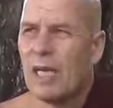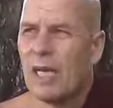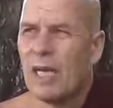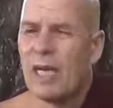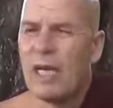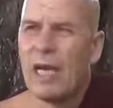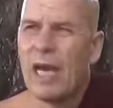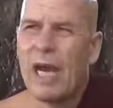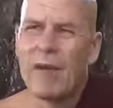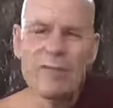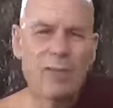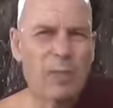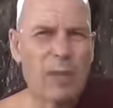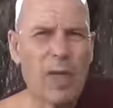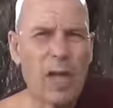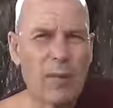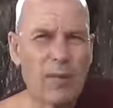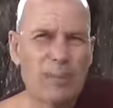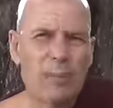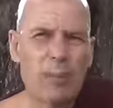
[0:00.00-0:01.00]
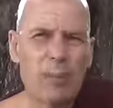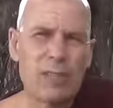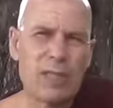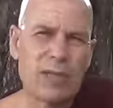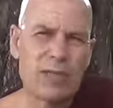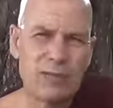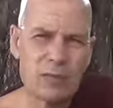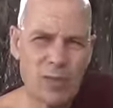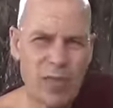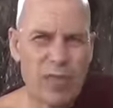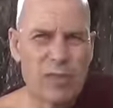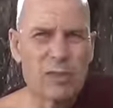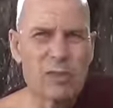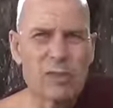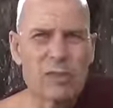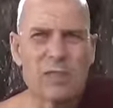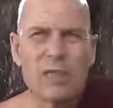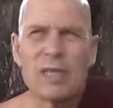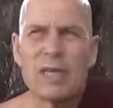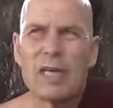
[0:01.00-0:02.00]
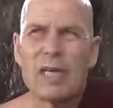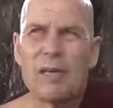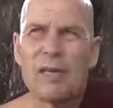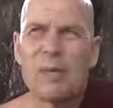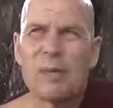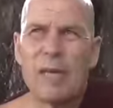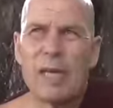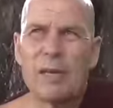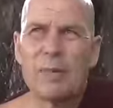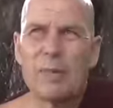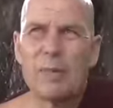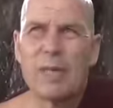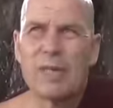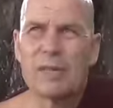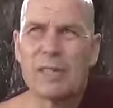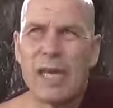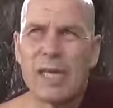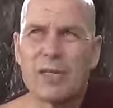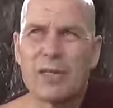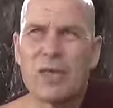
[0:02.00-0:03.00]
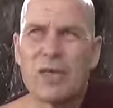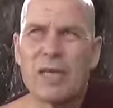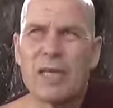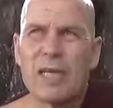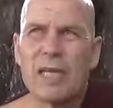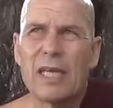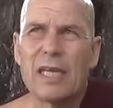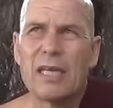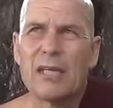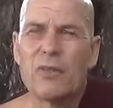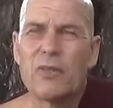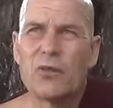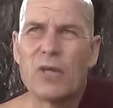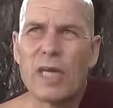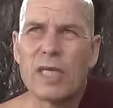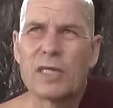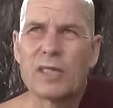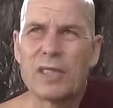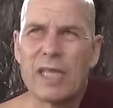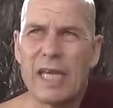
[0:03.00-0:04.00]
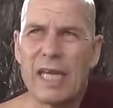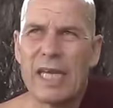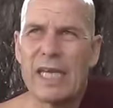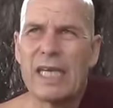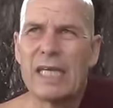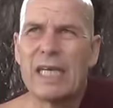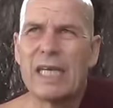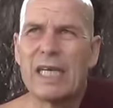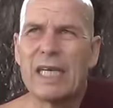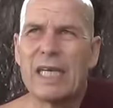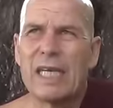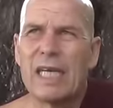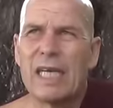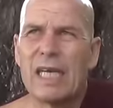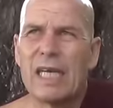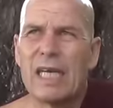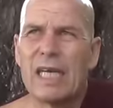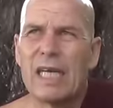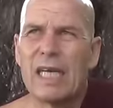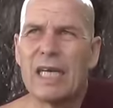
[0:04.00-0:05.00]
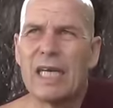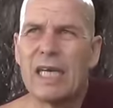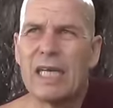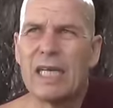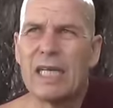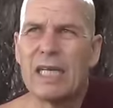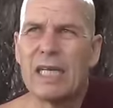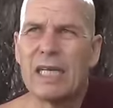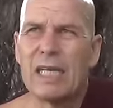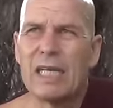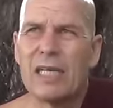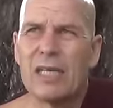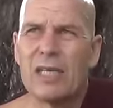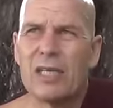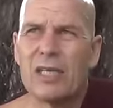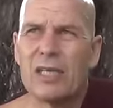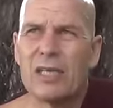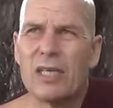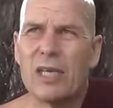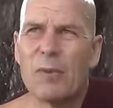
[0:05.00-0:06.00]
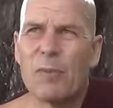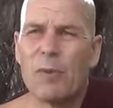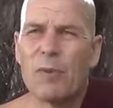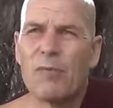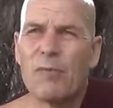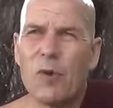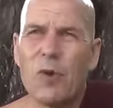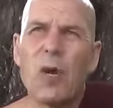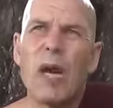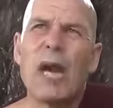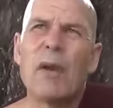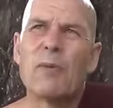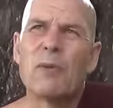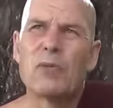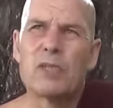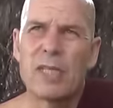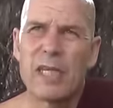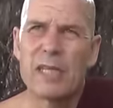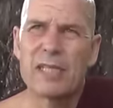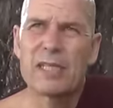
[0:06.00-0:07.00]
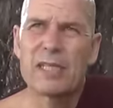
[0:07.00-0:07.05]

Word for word: Uh, after becoming Buddhist, I've changed uh, my mind, because actually you can say, uh, Uh, before I would take